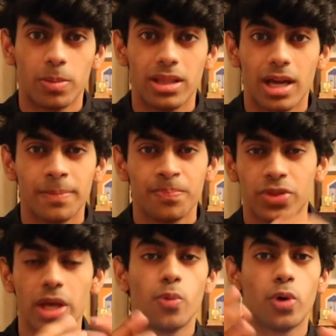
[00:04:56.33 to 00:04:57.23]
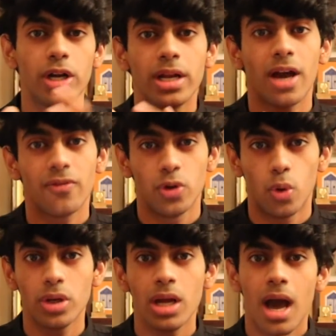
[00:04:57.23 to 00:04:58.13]
me that they wouldn't have
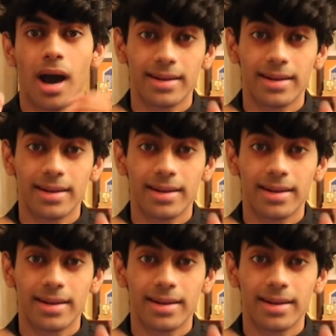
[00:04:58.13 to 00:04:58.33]
known